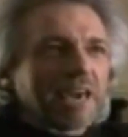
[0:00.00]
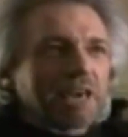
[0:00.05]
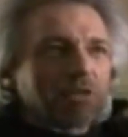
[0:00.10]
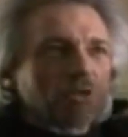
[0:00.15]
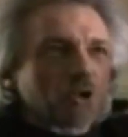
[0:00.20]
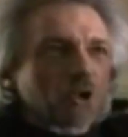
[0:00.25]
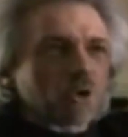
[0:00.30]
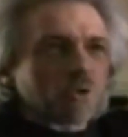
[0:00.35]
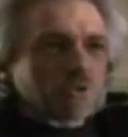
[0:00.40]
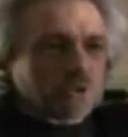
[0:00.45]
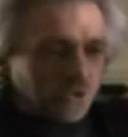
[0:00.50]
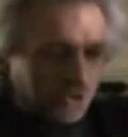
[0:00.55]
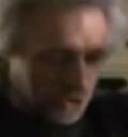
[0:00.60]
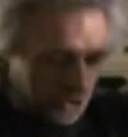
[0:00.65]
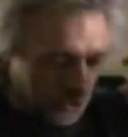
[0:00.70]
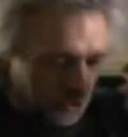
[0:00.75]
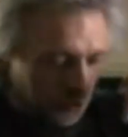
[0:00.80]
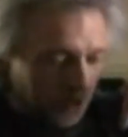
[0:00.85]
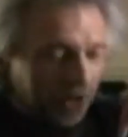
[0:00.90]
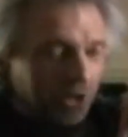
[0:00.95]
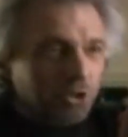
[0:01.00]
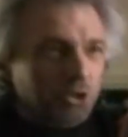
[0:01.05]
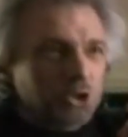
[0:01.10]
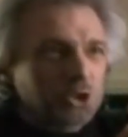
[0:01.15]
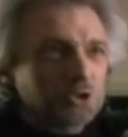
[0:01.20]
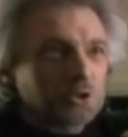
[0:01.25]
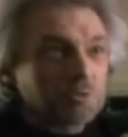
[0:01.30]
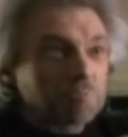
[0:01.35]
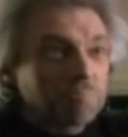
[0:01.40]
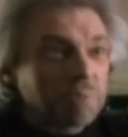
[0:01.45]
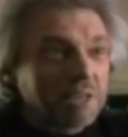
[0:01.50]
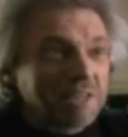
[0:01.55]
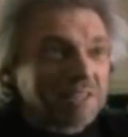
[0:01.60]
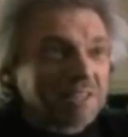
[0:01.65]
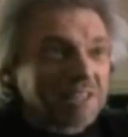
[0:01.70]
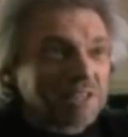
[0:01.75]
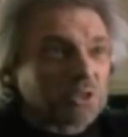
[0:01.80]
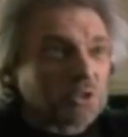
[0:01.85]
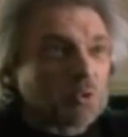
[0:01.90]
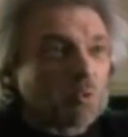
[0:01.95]
And those 2 energies
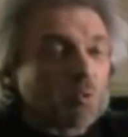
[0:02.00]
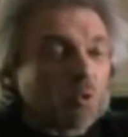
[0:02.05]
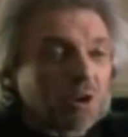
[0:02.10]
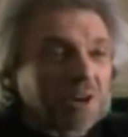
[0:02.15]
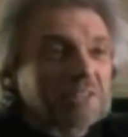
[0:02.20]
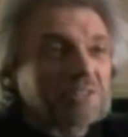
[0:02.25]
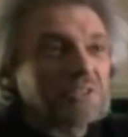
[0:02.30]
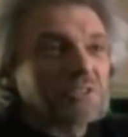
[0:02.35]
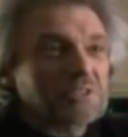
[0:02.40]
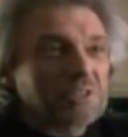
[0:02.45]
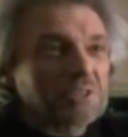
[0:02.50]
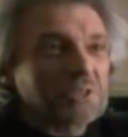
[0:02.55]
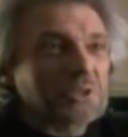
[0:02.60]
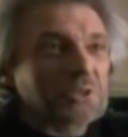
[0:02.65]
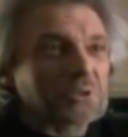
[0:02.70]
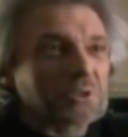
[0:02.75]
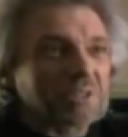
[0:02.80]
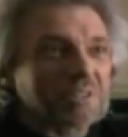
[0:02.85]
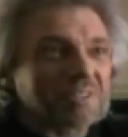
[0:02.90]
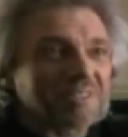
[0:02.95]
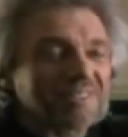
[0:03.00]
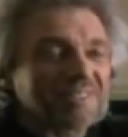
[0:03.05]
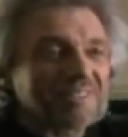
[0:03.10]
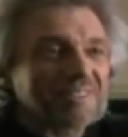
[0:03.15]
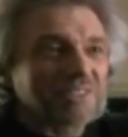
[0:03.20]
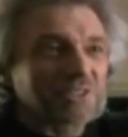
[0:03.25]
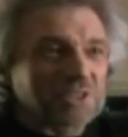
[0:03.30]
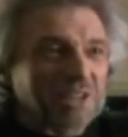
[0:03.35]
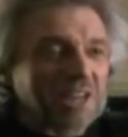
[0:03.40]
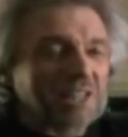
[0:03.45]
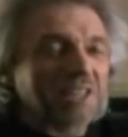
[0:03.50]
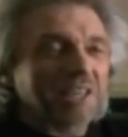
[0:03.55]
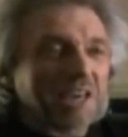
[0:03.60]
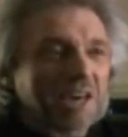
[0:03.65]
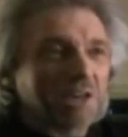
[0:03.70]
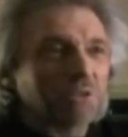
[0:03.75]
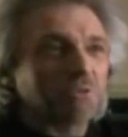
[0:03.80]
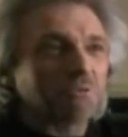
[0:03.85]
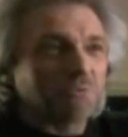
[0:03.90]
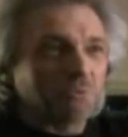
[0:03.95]
meet in the one center that is not
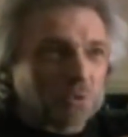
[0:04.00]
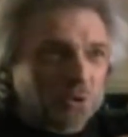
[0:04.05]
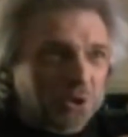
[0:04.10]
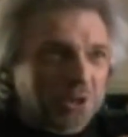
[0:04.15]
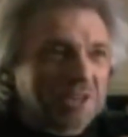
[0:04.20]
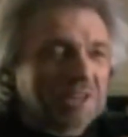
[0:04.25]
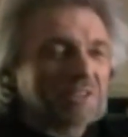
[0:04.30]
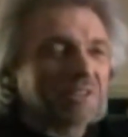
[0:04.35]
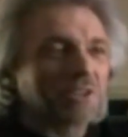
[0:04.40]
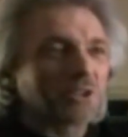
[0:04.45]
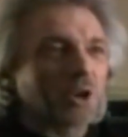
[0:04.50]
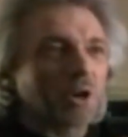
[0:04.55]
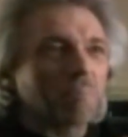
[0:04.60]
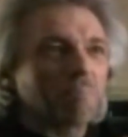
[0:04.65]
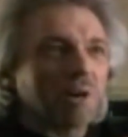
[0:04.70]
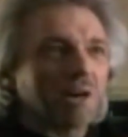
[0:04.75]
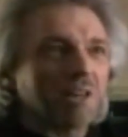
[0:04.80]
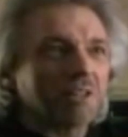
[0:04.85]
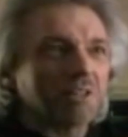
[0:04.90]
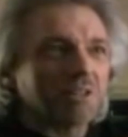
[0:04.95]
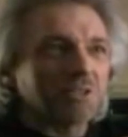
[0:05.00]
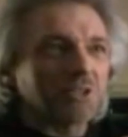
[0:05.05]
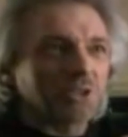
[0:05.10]
accounted for yet in our model.